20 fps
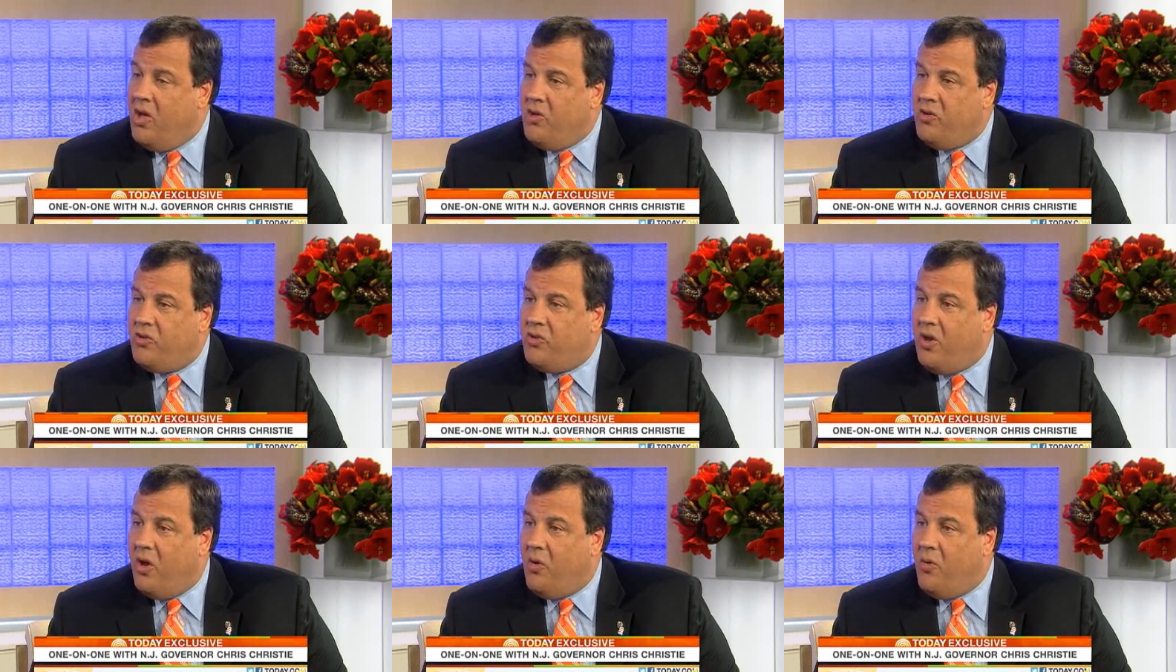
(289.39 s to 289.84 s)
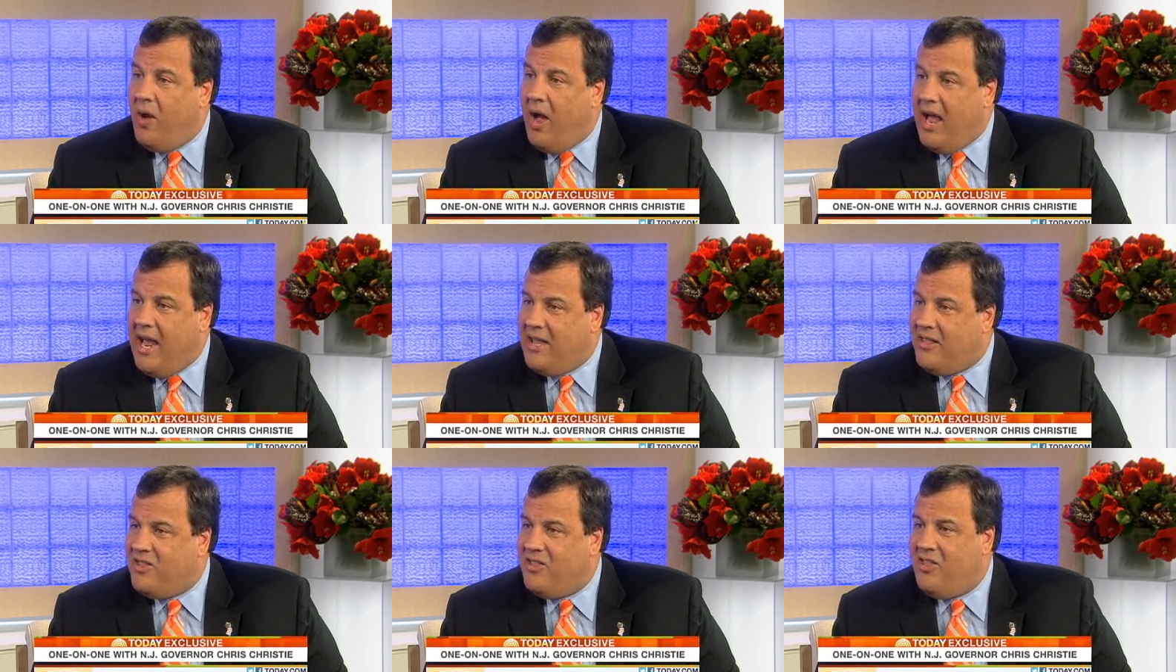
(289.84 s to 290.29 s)
So
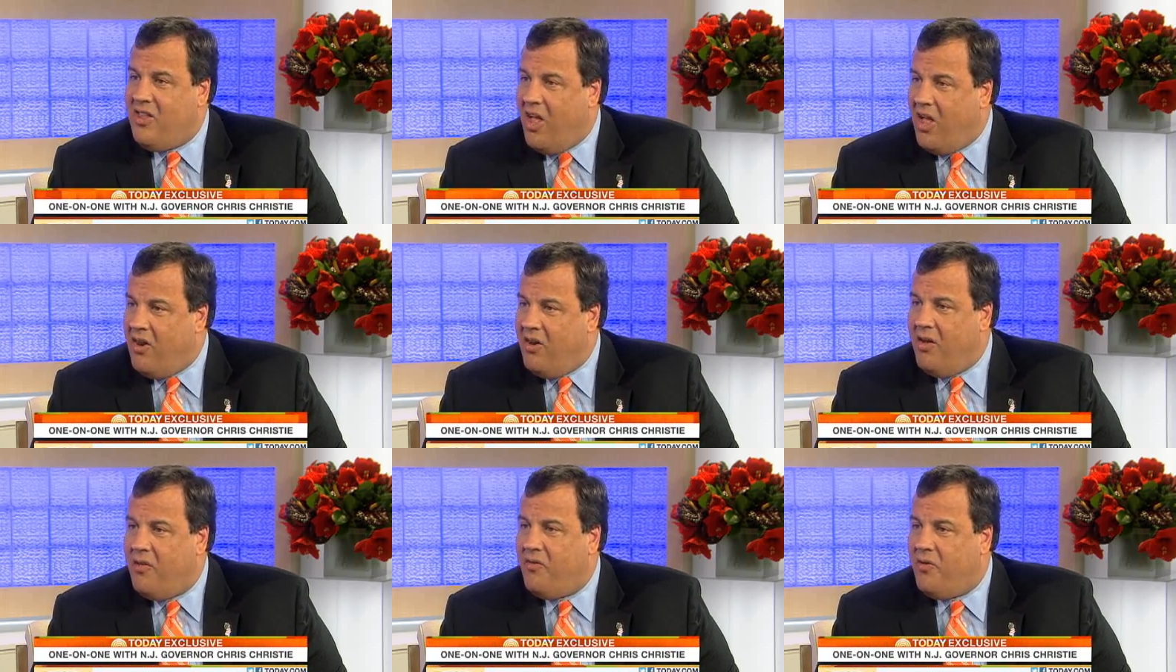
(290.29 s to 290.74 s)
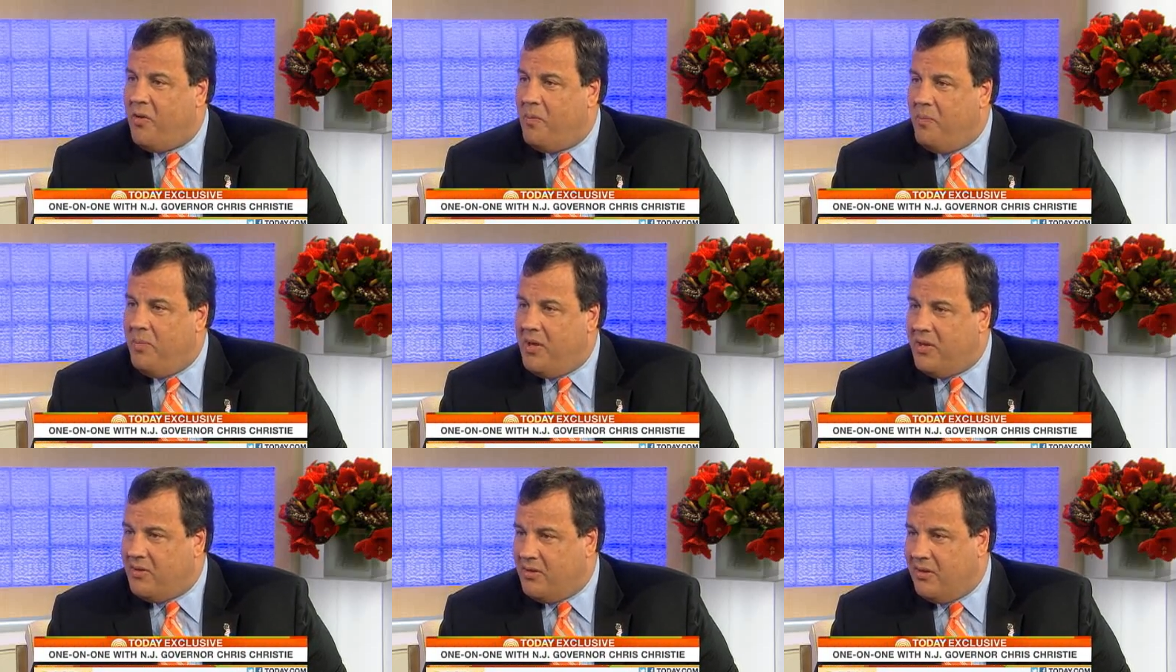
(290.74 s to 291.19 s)
it's none of her
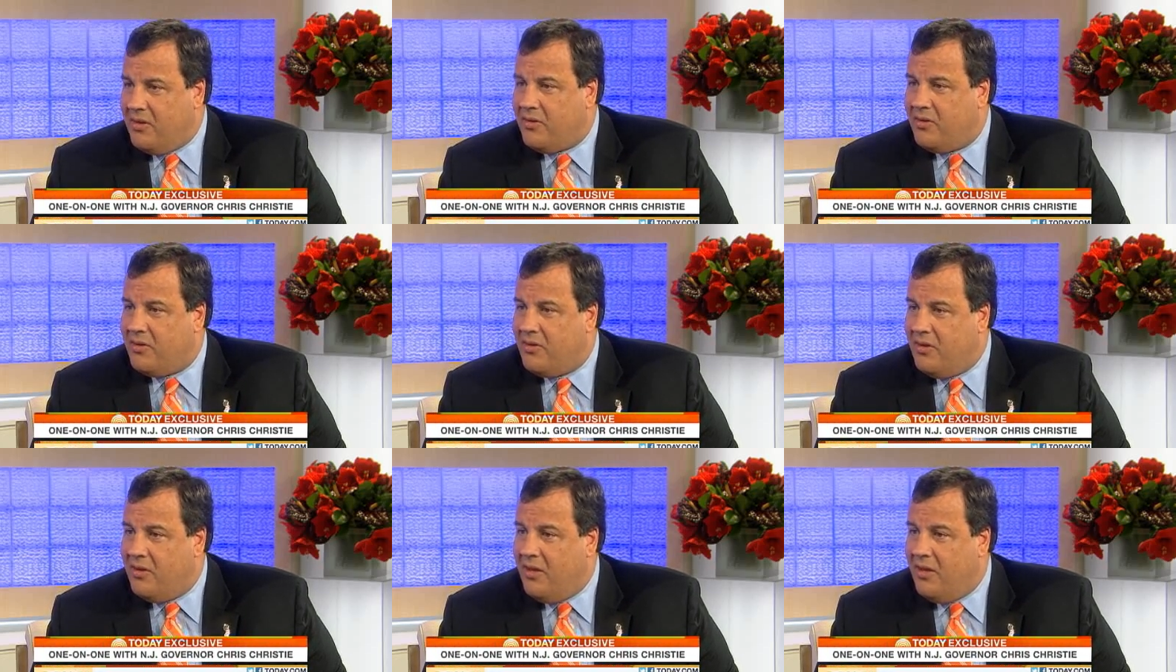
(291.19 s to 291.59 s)
business.